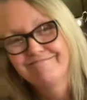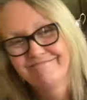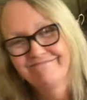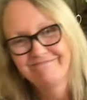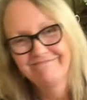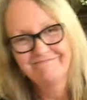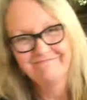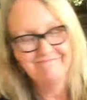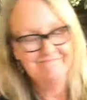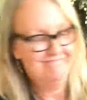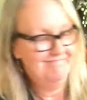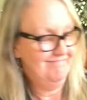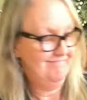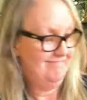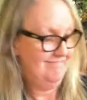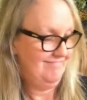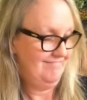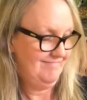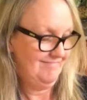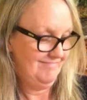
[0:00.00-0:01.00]

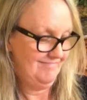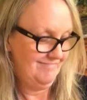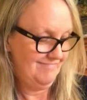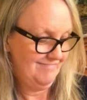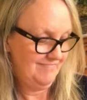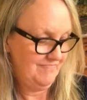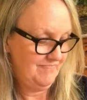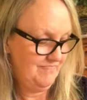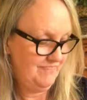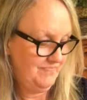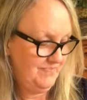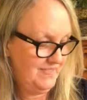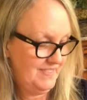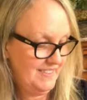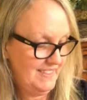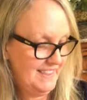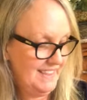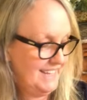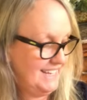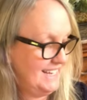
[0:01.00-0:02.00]

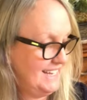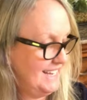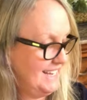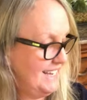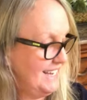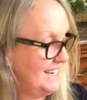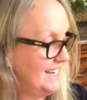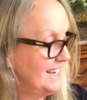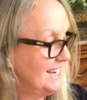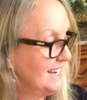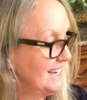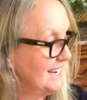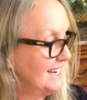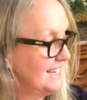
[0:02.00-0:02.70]
Nothing is said.